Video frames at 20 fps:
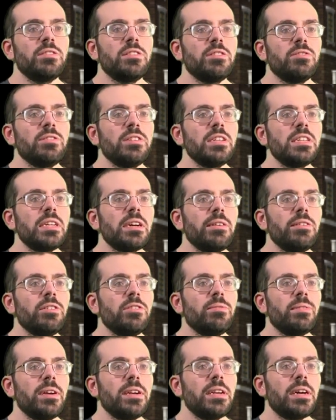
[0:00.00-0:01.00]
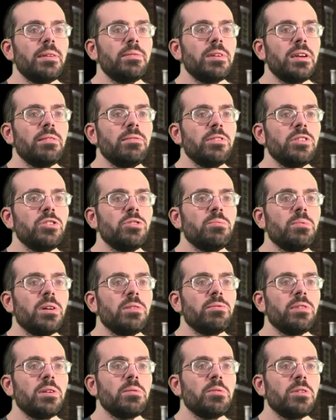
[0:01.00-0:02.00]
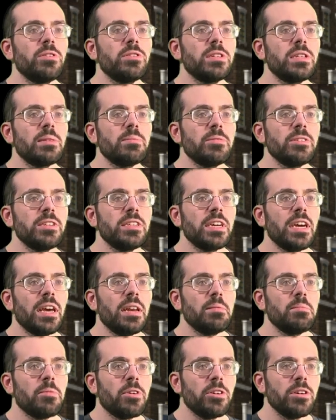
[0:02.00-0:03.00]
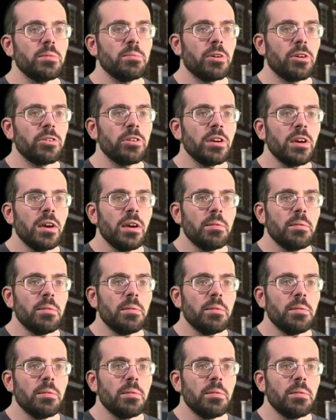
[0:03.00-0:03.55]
So this time I'm doing my top 10 wizard101 worlds. Number 10, Maribone.